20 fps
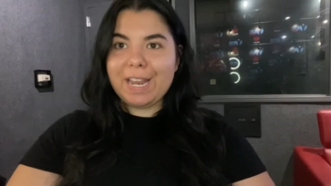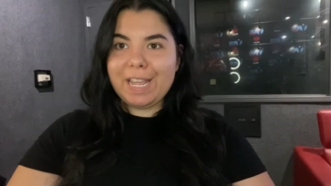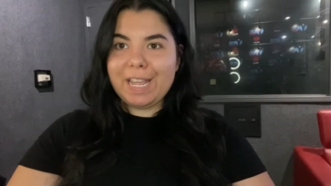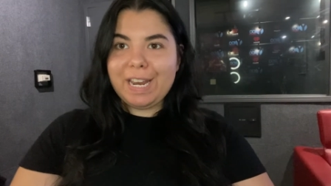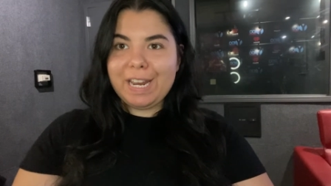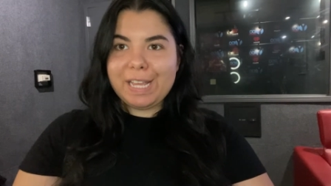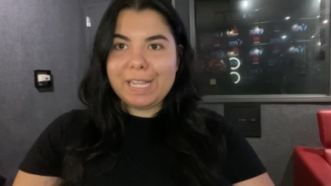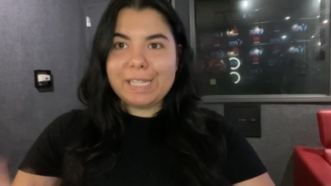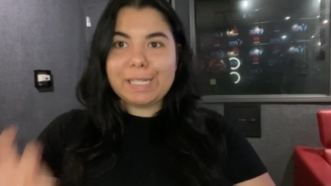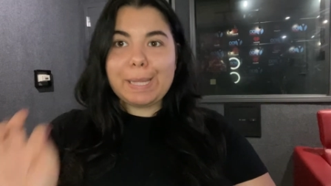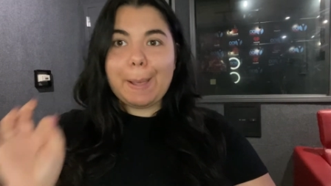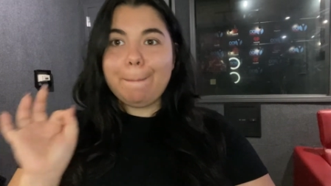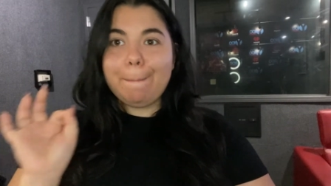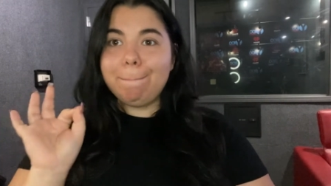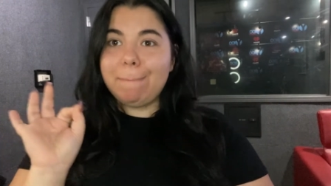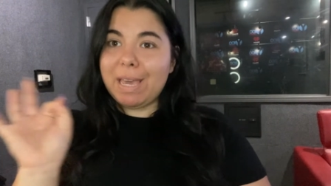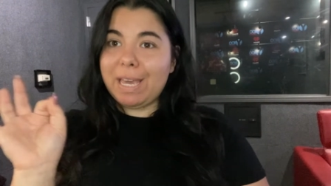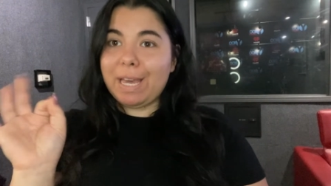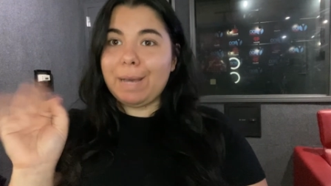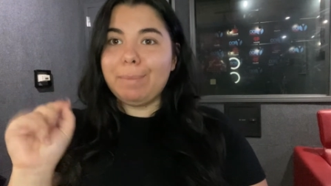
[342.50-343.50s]
it is
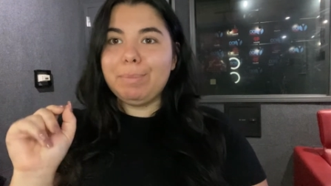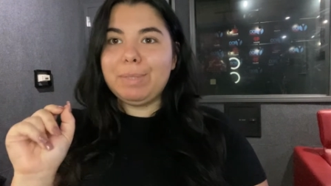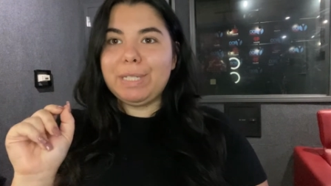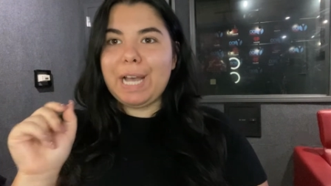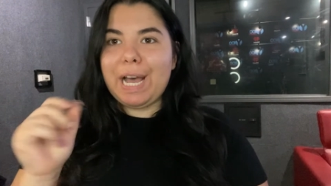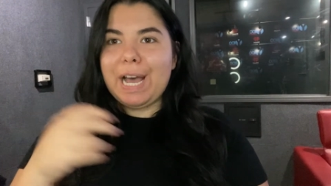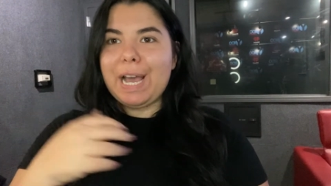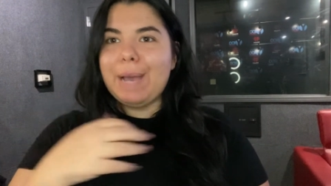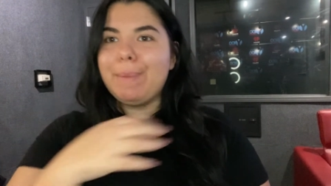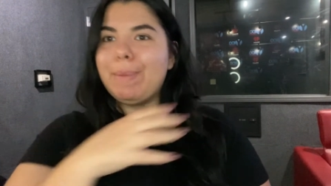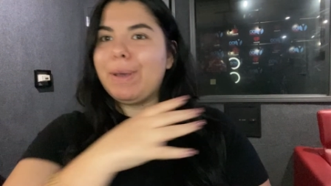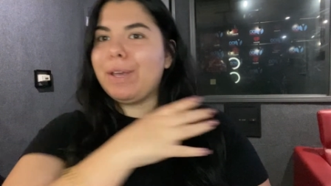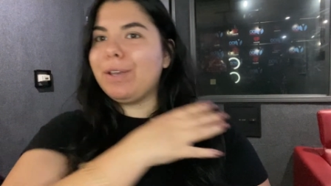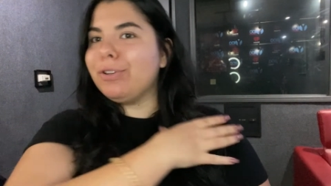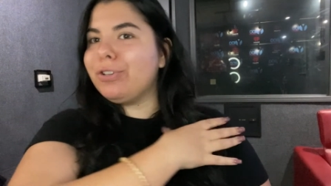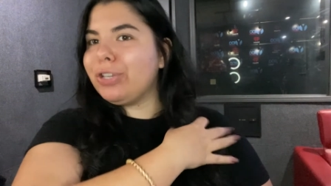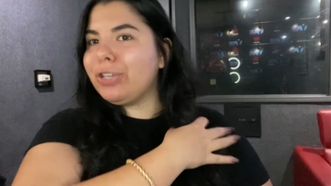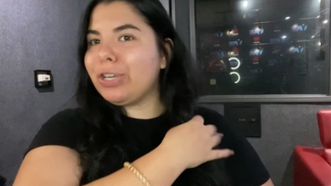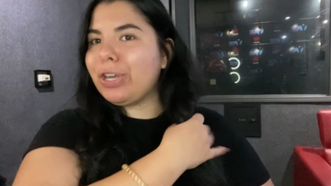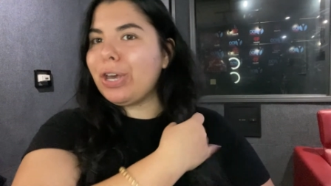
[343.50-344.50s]
makeup time. I
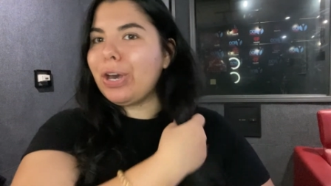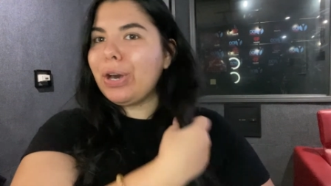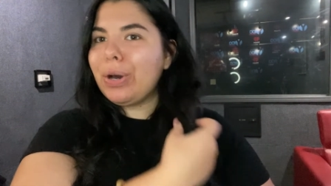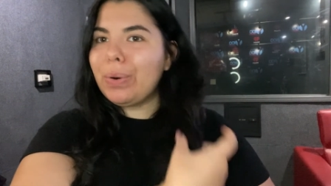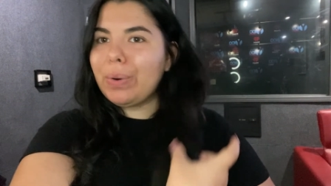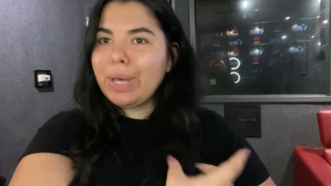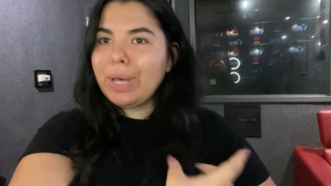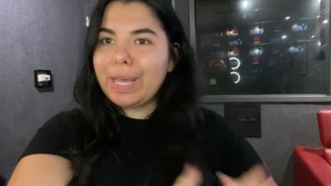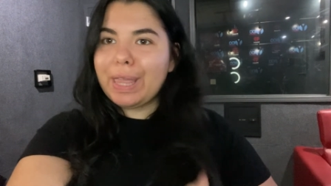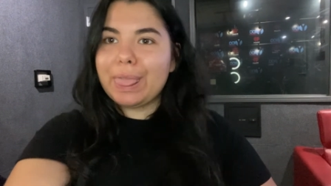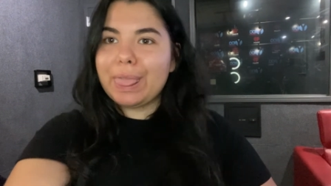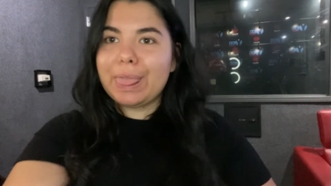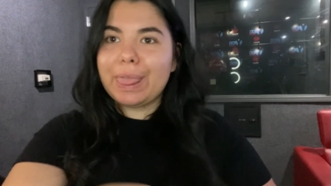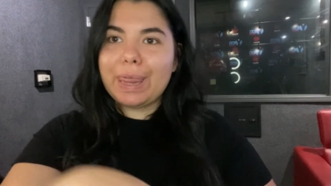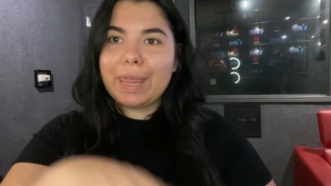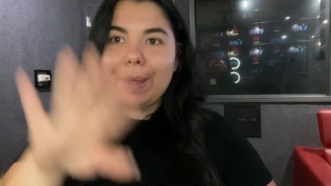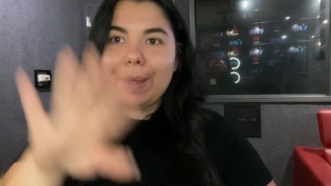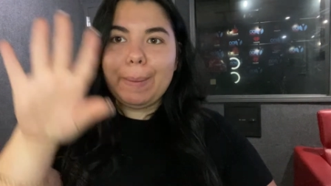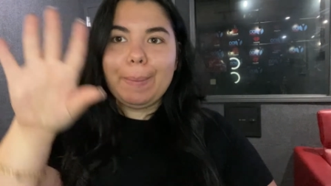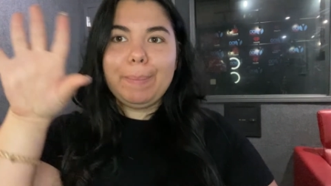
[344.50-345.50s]
usually go
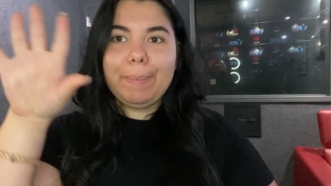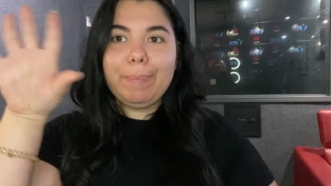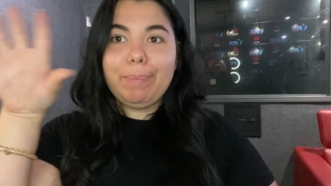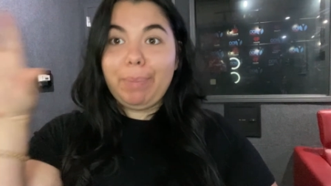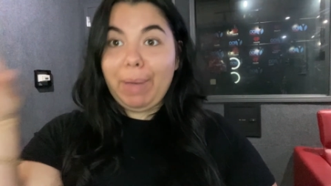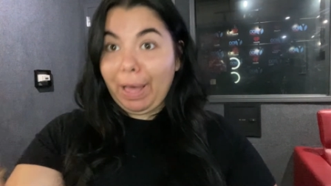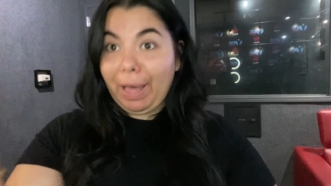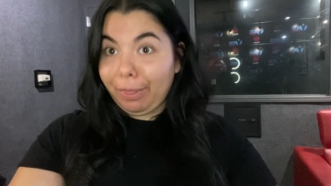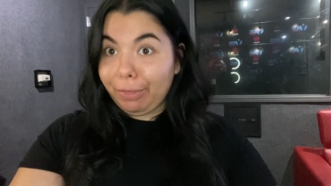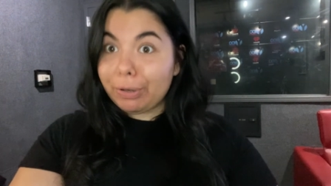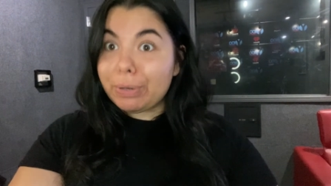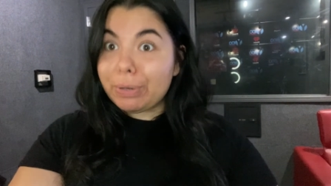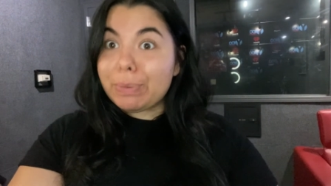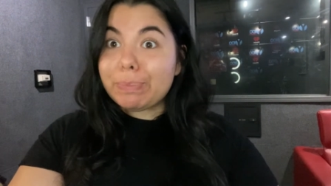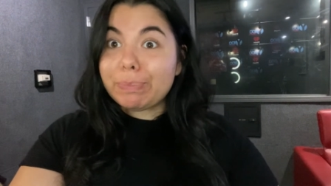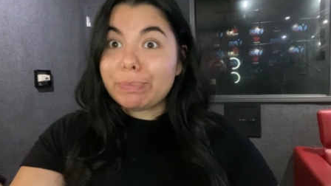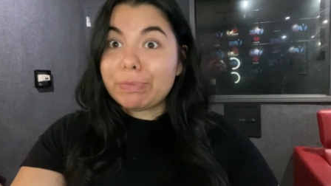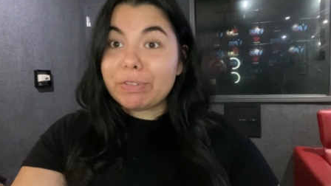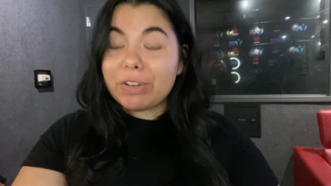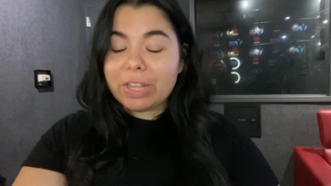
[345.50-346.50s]
in the bathroom
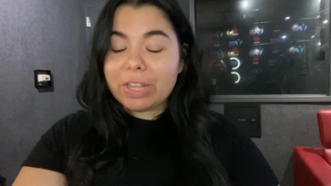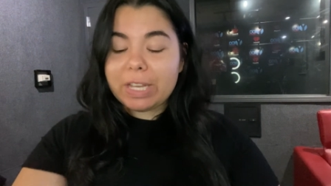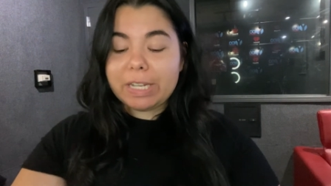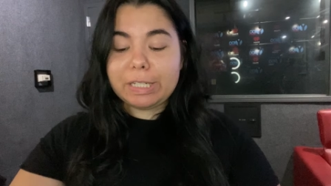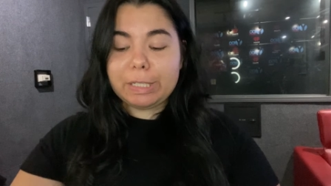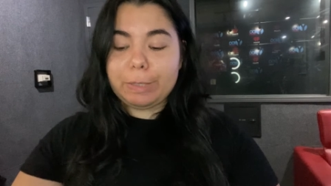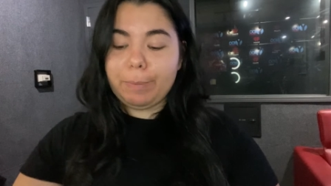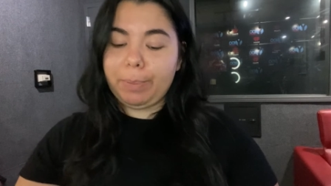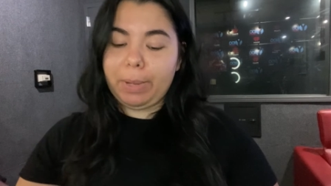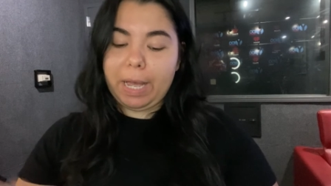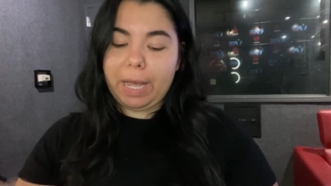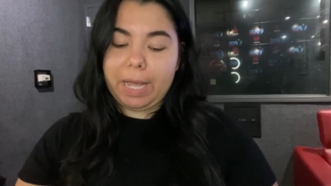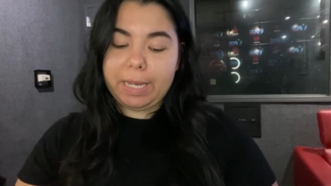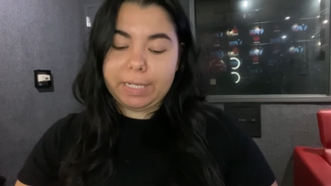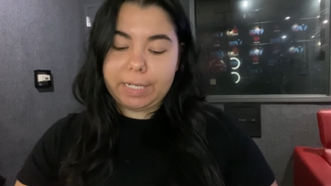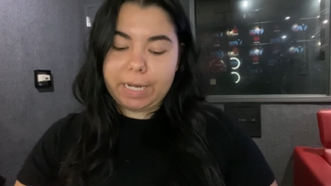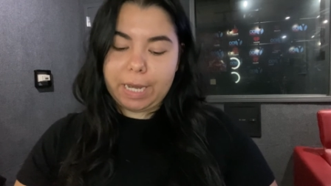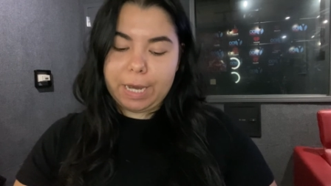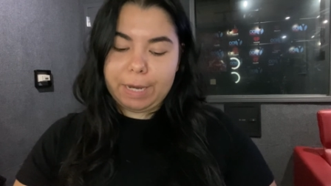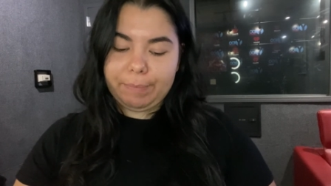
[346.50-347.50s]
for this, but